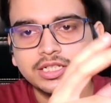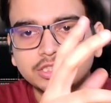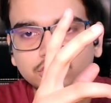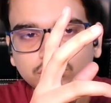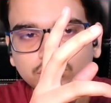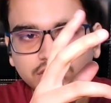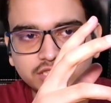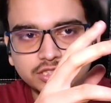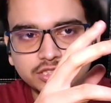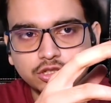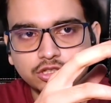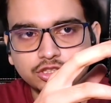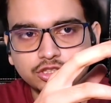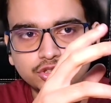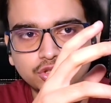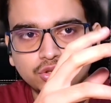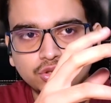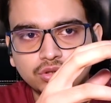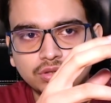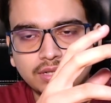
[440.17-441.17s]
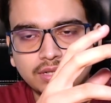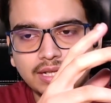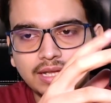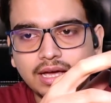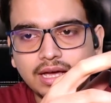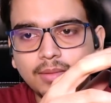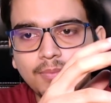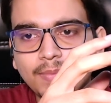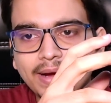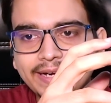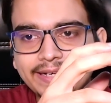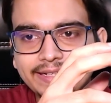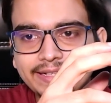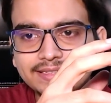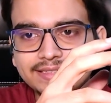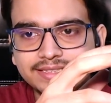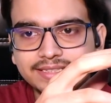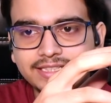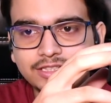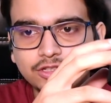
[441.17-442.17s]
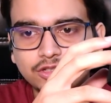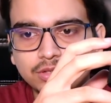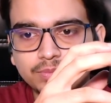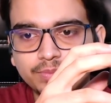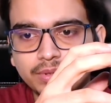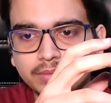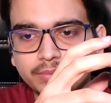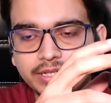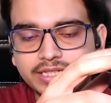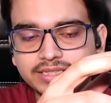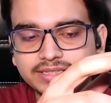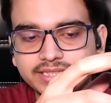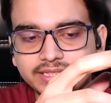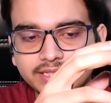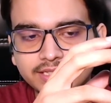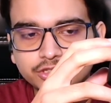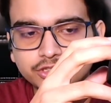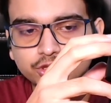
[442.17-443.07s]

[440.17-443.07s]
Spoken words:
So this is also a binding setting or a permanent setting.